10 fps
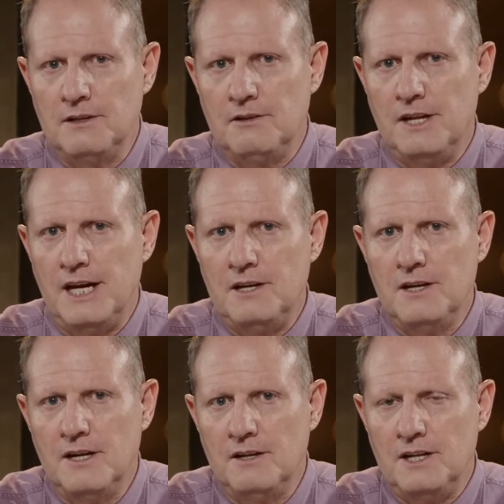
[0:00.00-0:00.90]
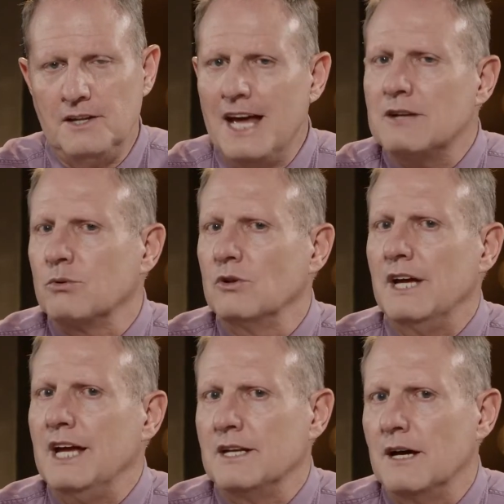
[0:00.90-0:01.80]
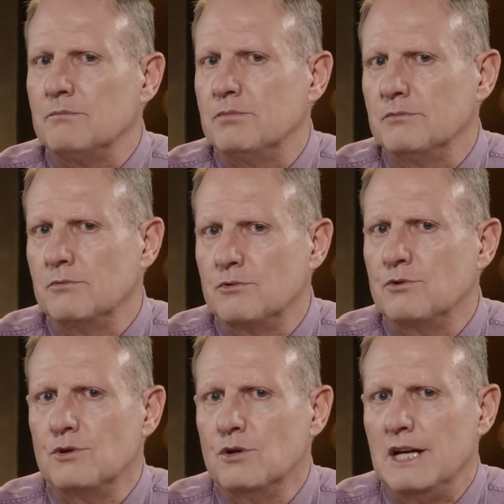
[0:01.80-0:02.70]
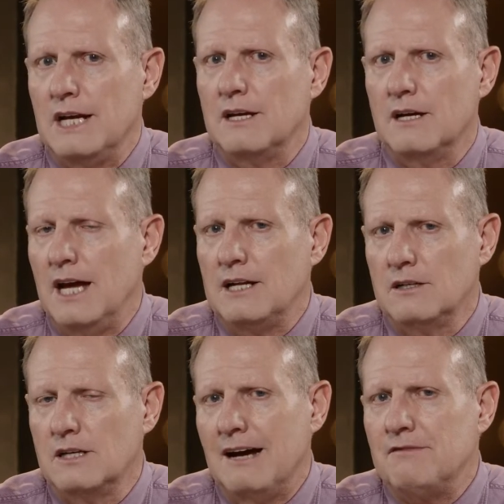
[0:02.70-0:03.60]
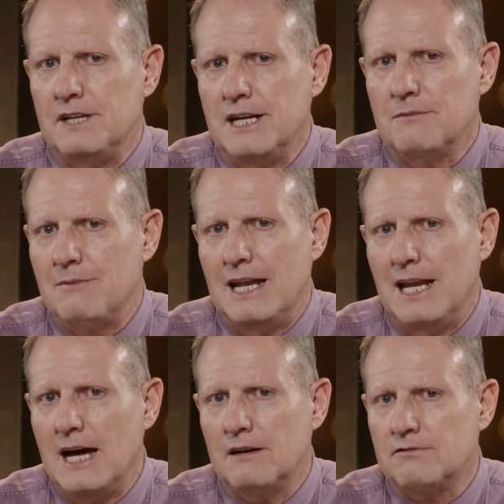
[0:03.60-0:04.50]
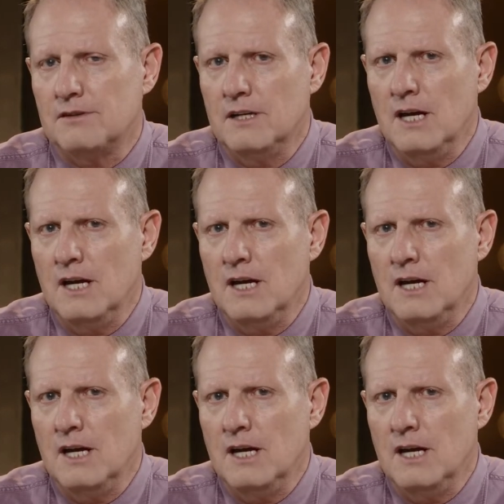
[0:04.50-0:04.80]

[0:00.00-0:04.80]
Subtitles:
then that will end up ruling and governing my life.